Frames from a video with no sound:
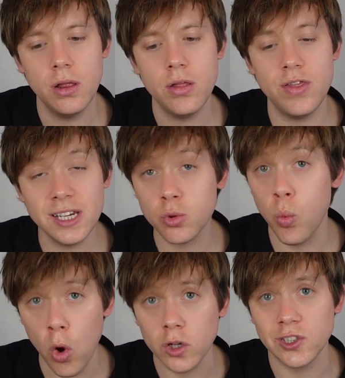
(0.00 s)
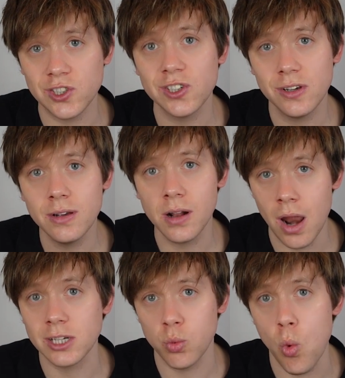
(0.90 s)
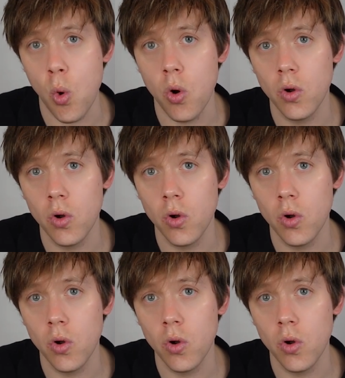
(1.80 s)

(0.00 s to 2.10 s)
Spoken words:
This was class war.